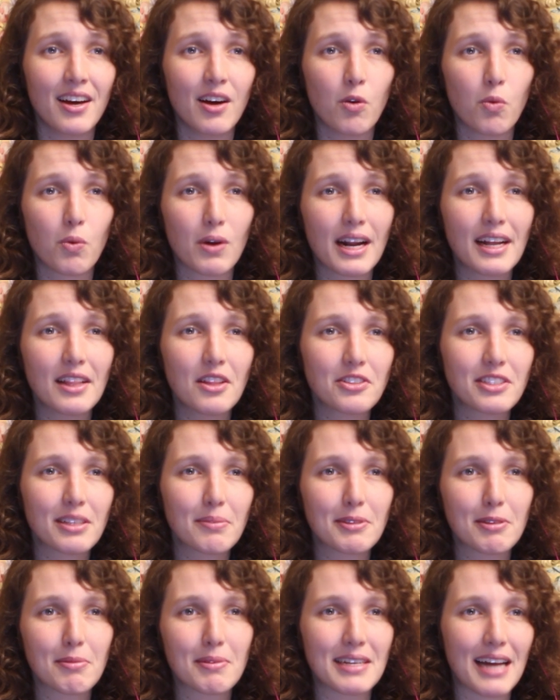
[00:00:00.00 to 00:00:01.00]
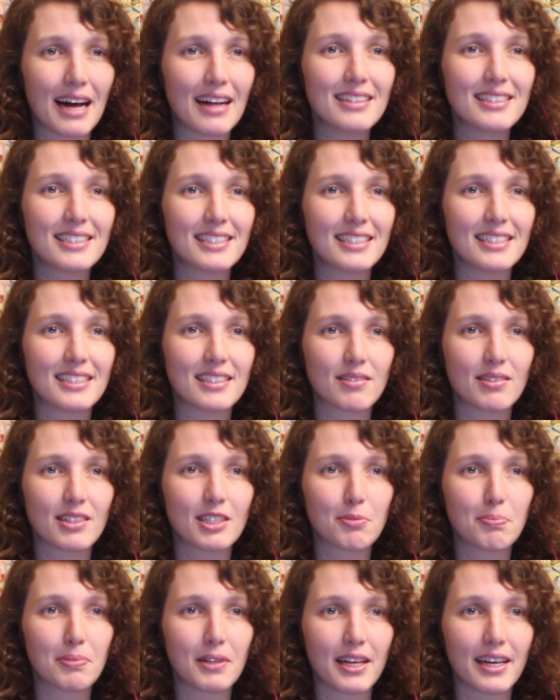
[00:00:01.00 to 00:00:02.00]
When I looked up some analyses of
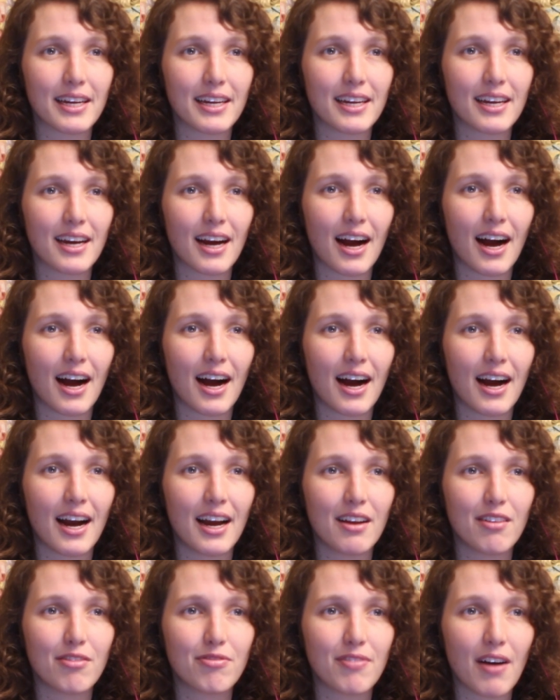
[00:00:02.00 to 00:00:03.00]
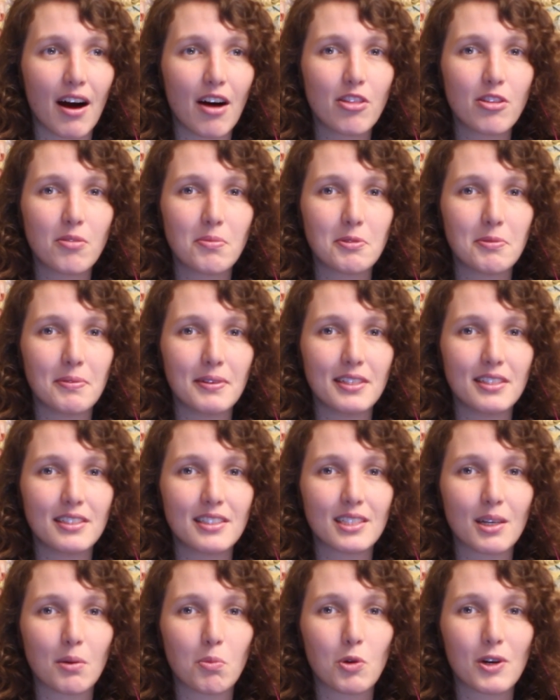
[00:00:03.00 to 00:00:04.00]
this play, I found them to be
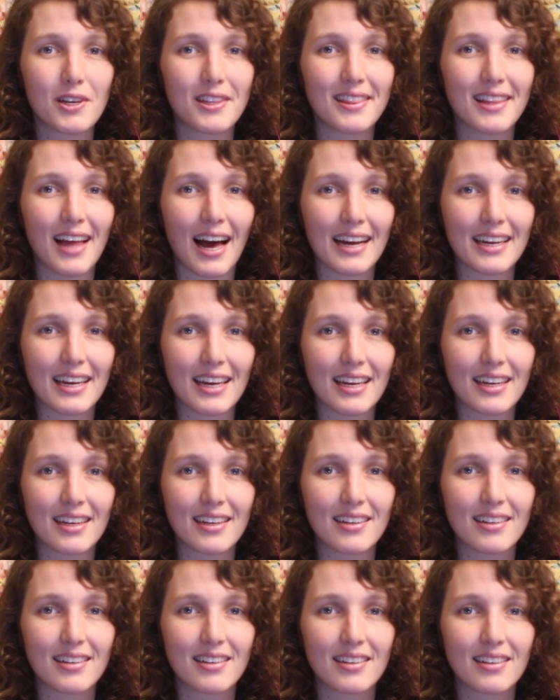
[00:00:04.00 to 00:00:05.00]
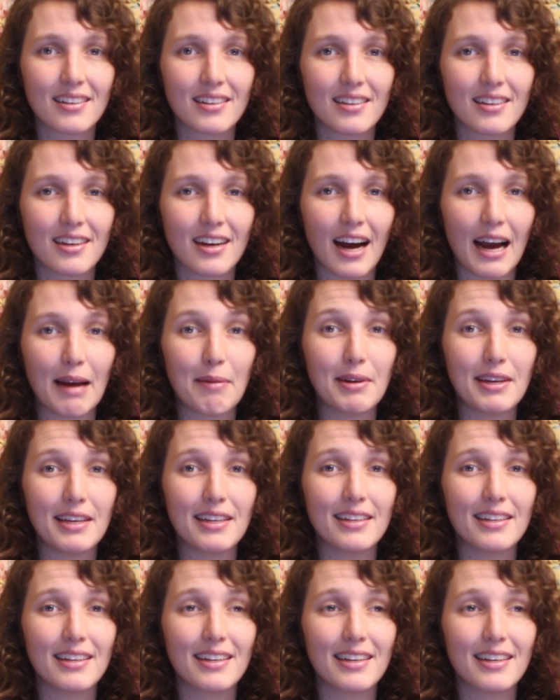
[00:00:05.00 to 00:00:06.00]
somewhat lacking.
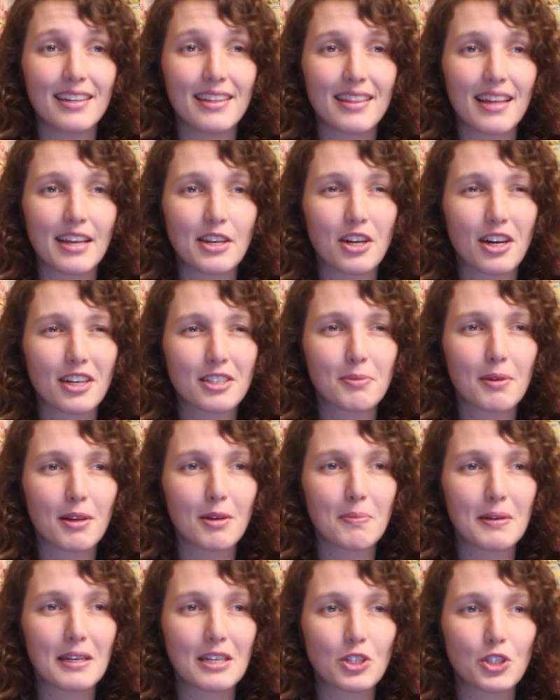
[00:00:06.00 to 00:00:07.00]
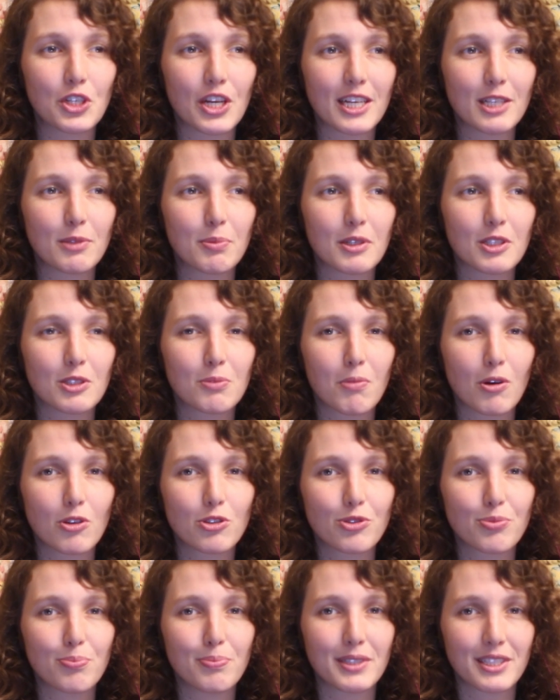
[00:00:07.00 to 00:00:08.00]
They talked about it being Shakespeare's
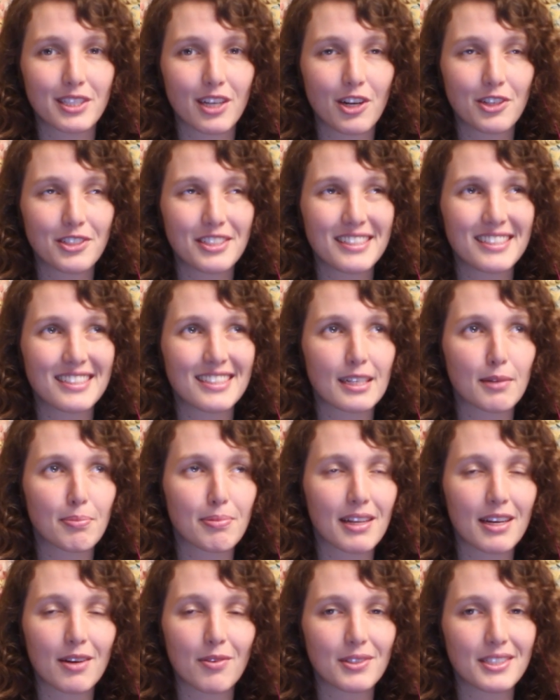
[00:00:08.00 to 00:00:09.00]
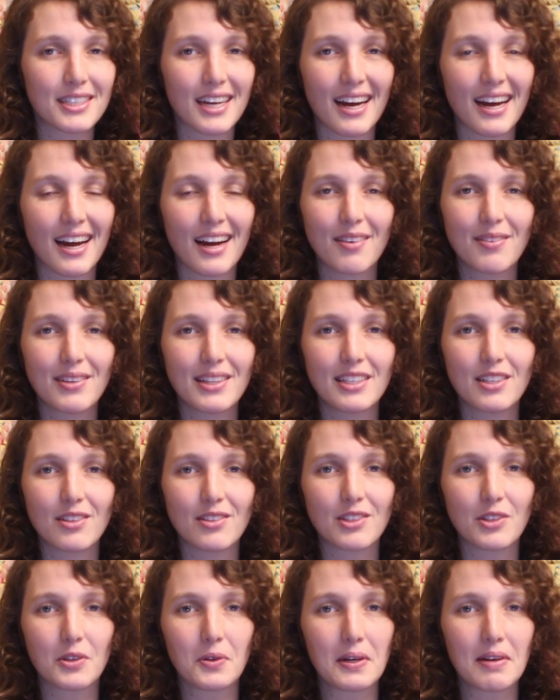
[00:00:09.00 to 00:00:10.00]
most misogynistic play, which I really
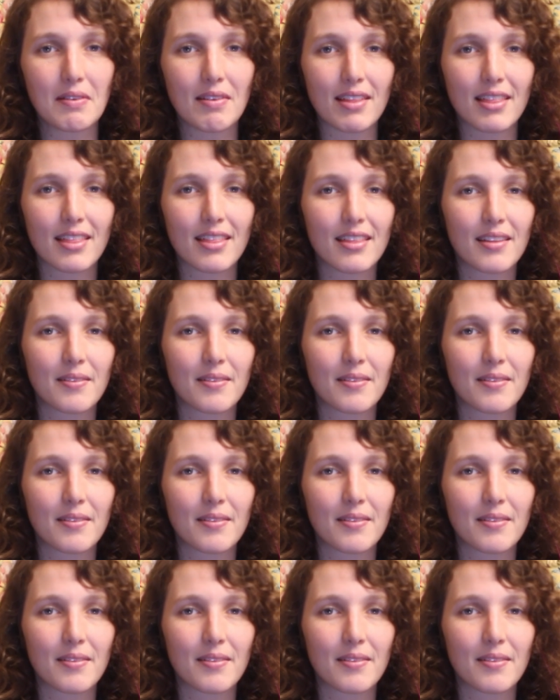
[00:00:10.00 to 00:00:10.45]
don't agree with.